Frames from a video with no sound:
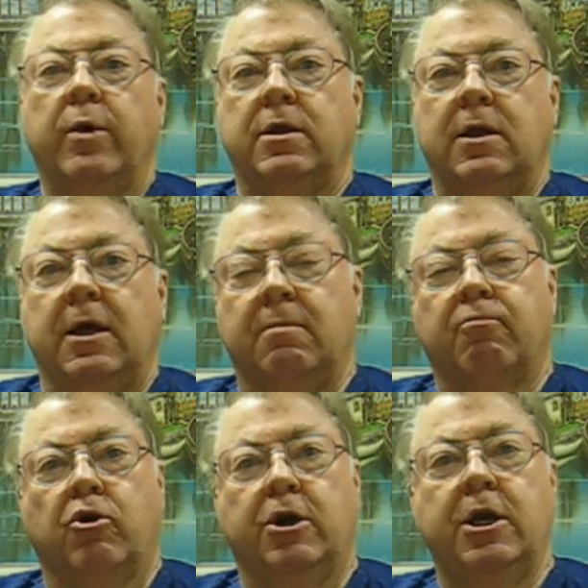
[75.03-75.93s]
within
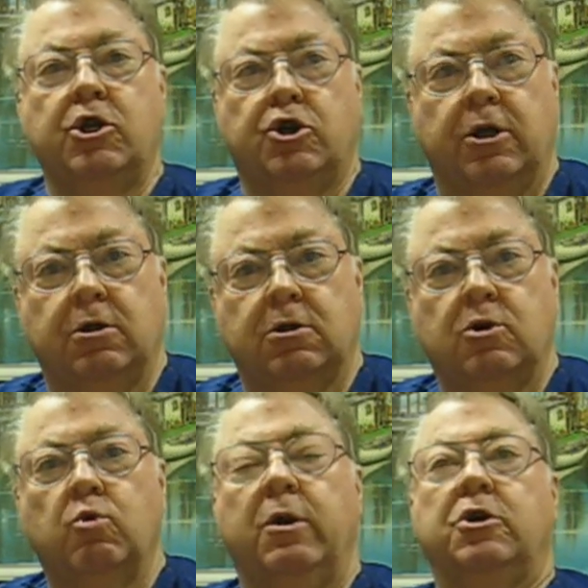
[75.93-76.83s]

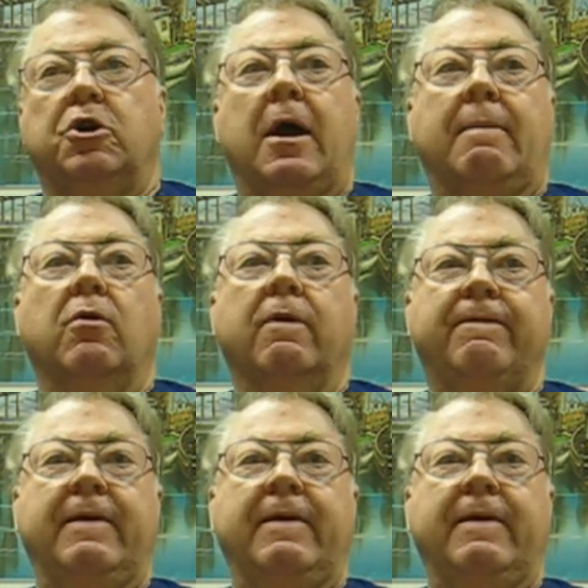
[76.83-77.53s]
partitions which number